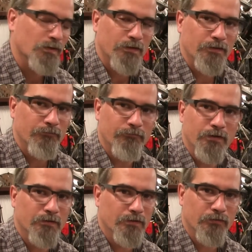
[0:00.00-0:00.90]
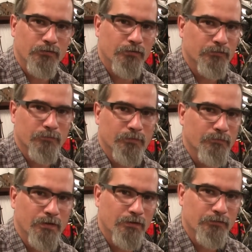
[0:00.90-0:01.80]
an inferior system
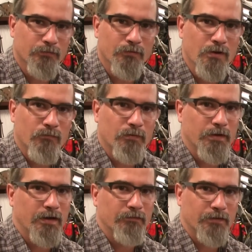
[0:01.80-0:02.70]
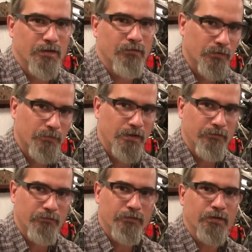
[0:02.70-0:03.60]
compared to what we have today, where we
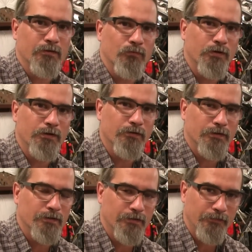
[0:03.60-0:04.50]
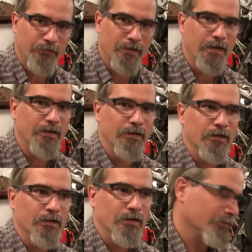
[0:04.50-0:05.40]
have everything in one unit and it's tight.
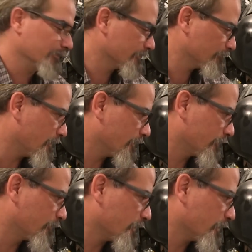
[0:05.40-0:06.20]
This is